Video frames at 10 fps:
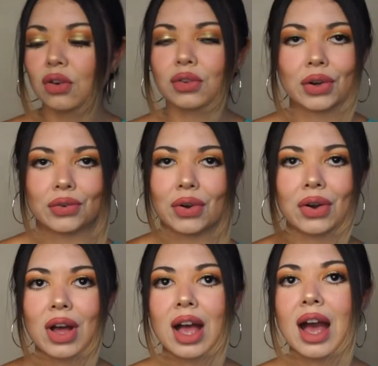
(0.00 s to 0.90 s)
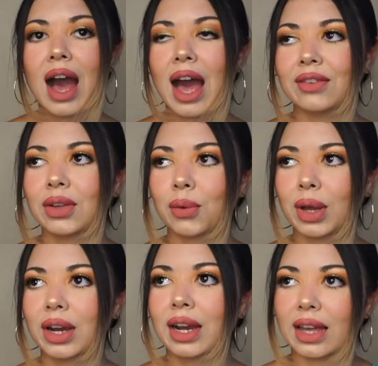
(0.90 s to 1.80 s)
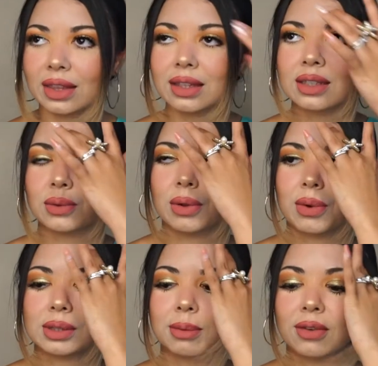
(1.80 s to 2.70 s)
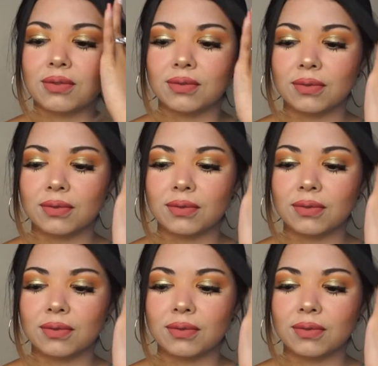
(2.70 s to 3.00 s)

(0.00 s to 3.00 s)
beautiful. I've been wearing, I think this one was my